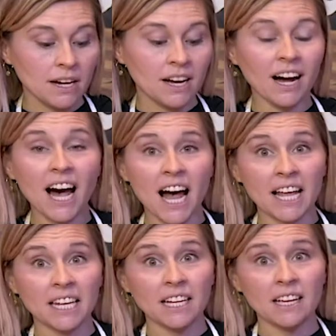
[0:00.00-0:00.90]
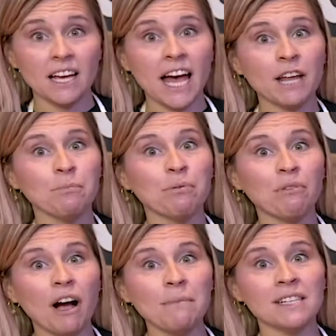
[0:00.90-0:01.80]
God had
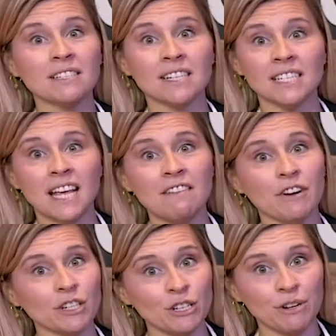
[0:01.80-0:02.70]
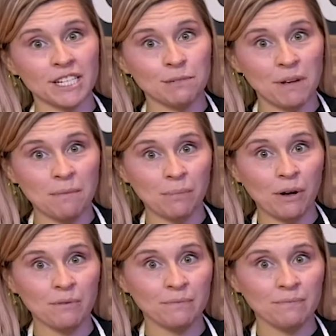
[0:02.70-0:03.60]
promised a Savior to his people